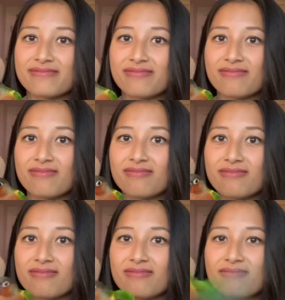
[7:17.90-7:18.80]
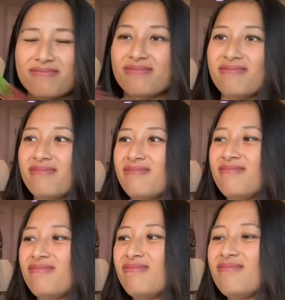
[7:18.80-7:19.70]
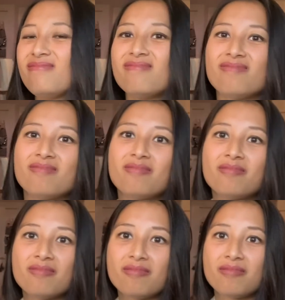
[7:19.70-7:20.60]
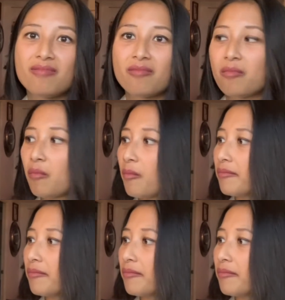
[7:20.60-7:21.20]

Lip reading: This person isn't speaking.